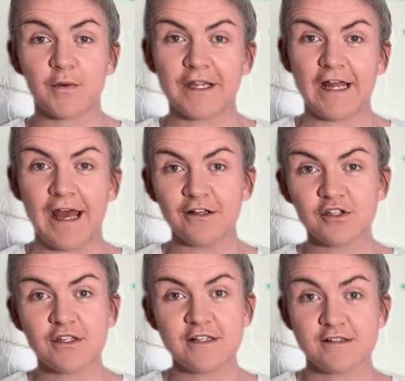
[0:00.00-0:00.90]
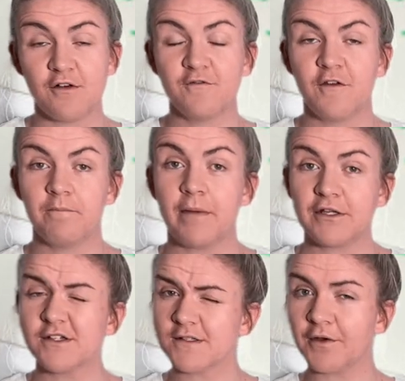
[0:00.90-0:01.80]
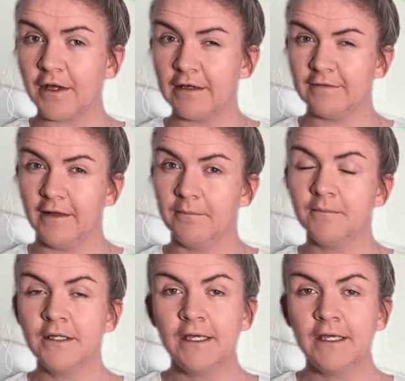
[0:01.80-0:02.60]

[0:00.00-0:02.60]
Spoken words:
we can actually solve them by just looking at them